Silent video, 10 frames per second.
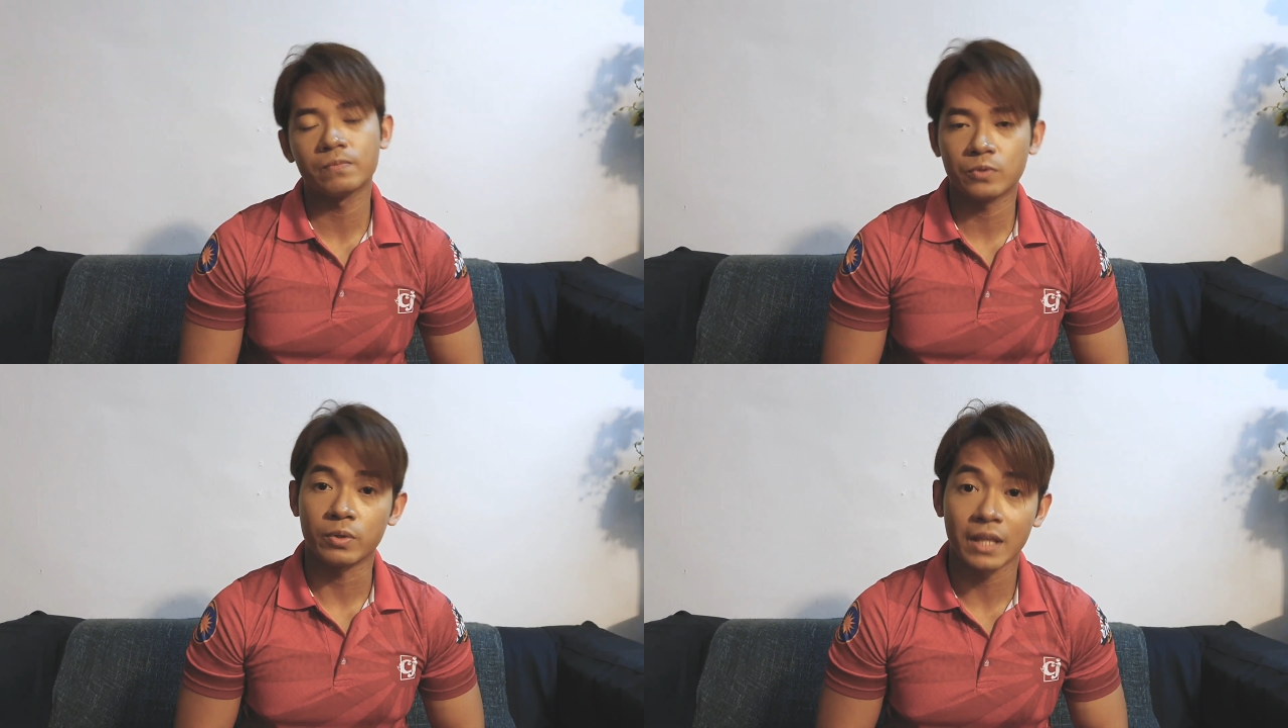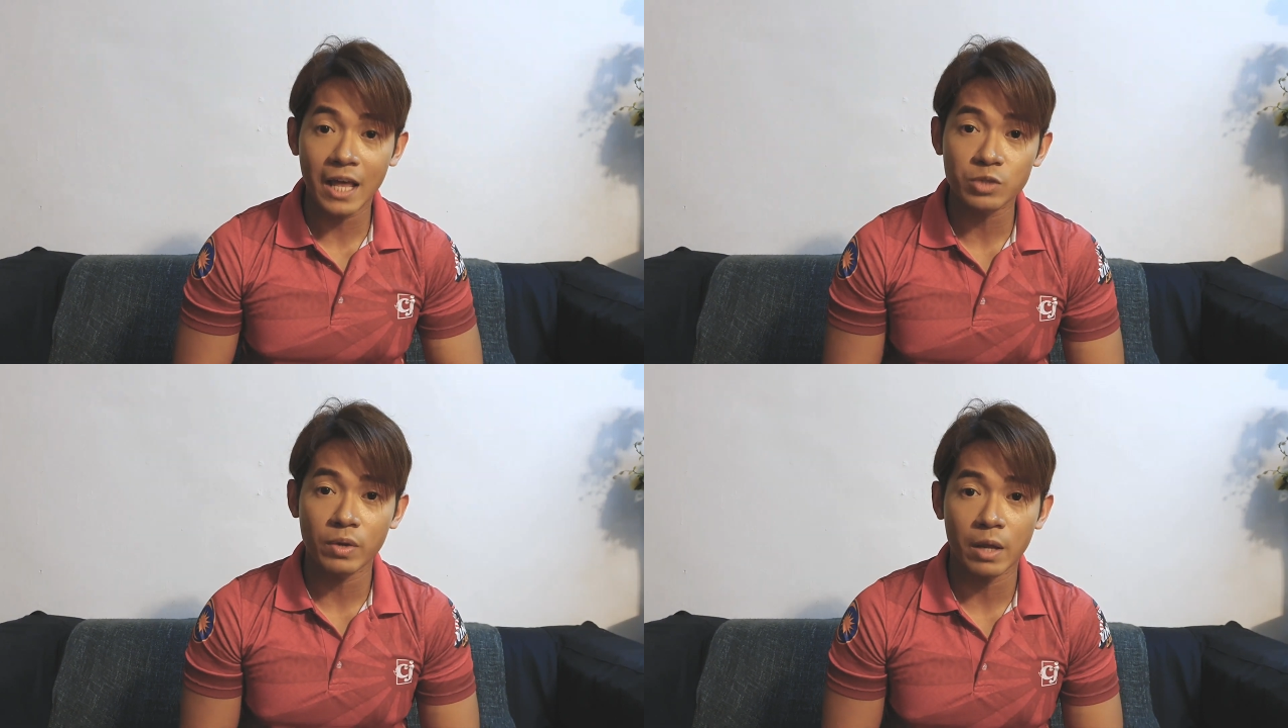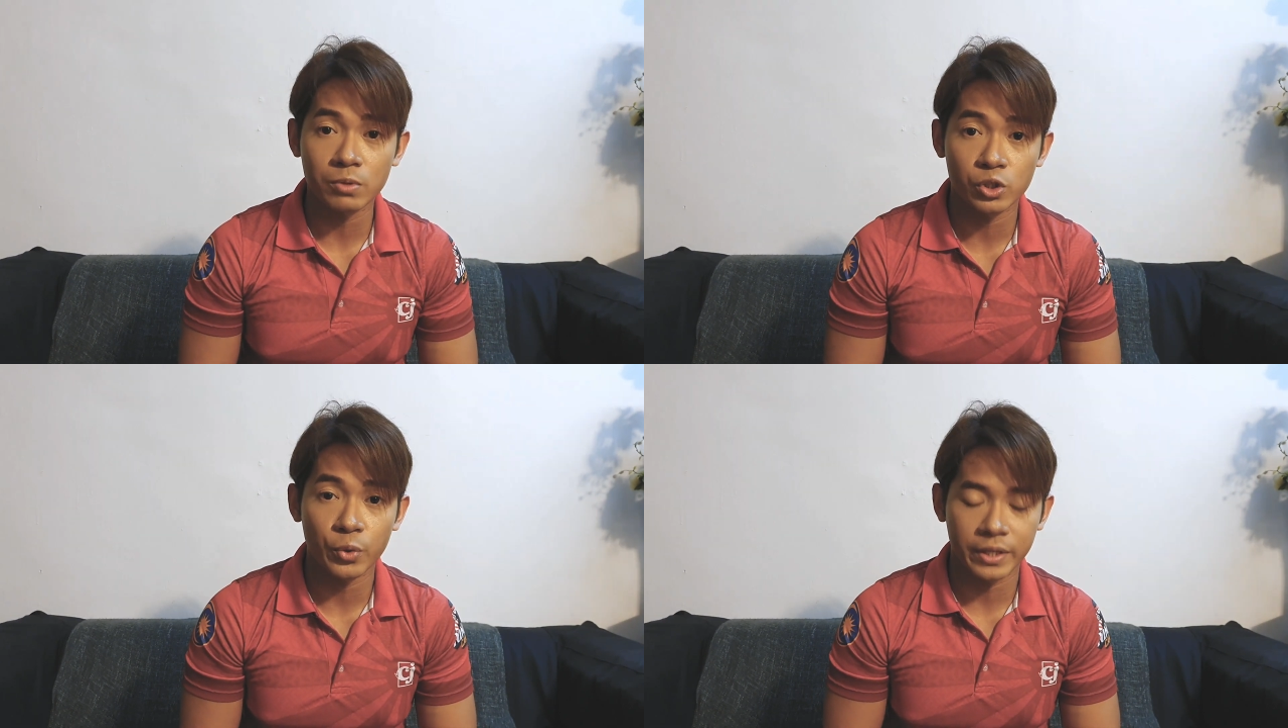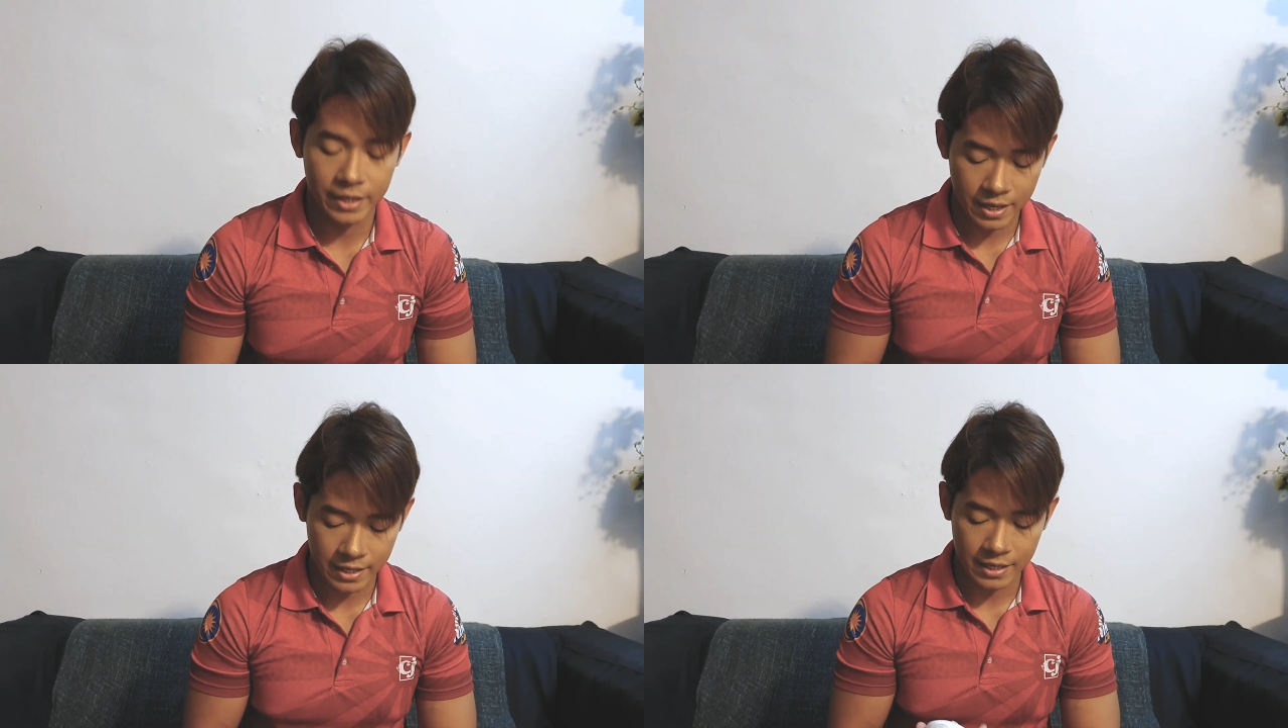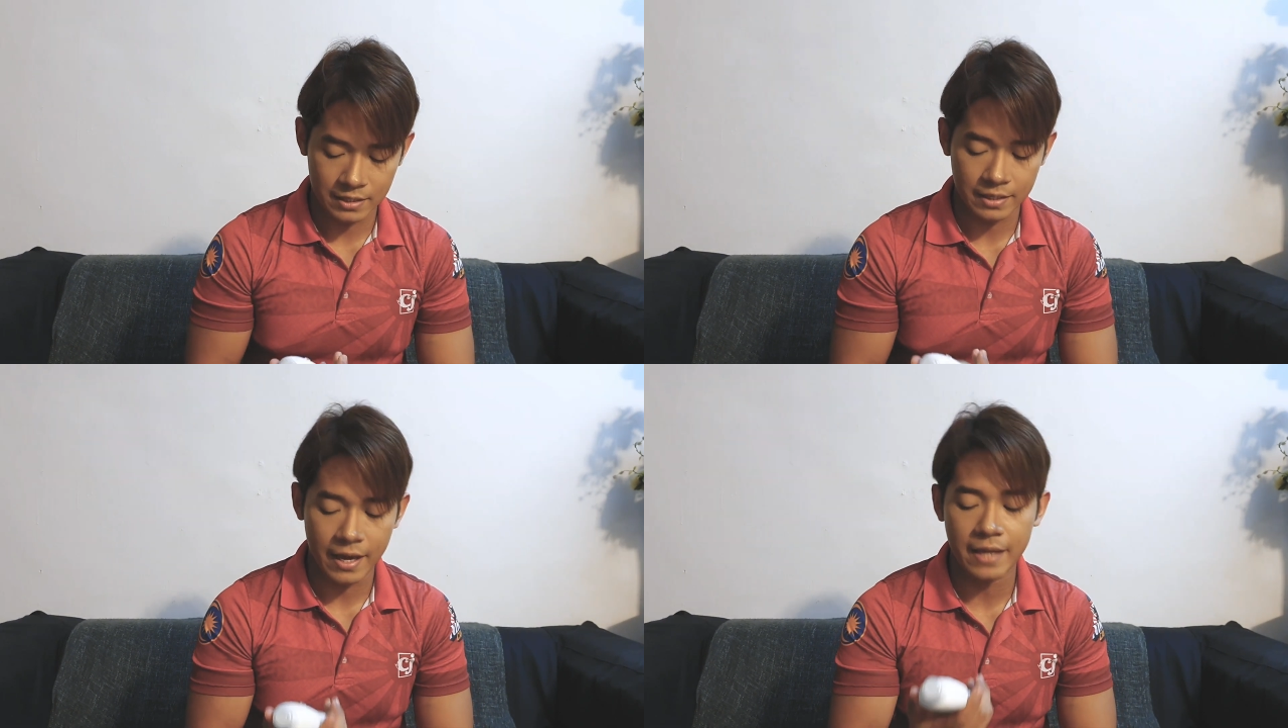So the last one I will show you here
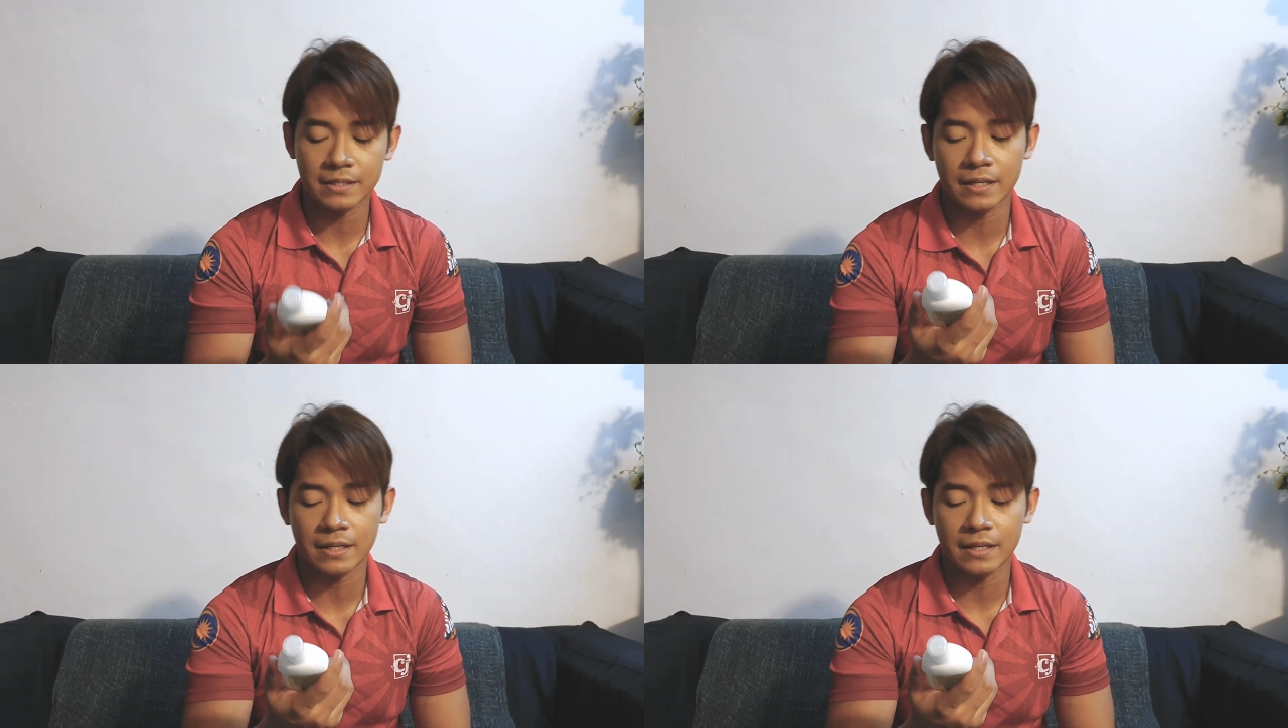is the hand